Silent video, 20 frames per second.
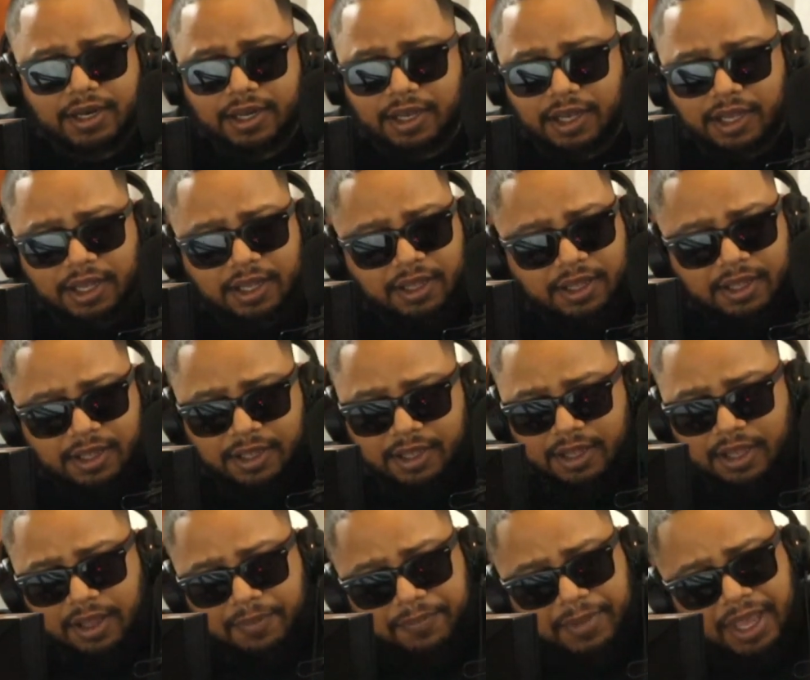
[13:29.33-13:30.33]
And
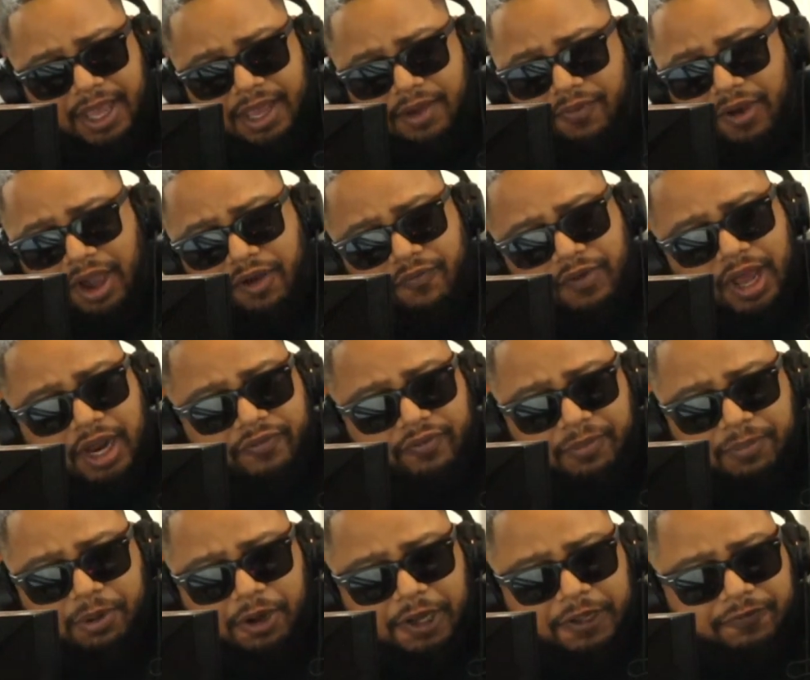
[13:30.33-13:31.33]
man, round
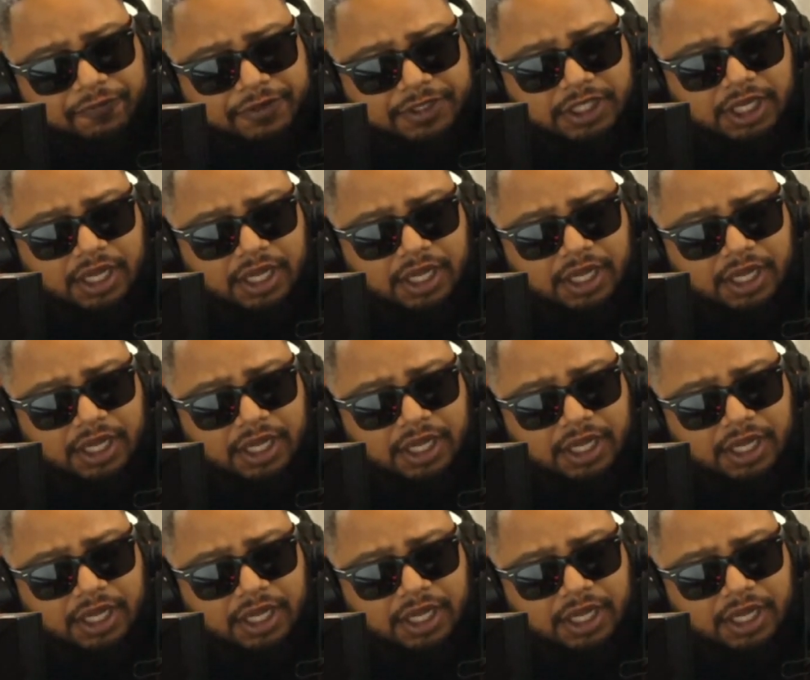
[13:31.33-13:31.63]
of applause for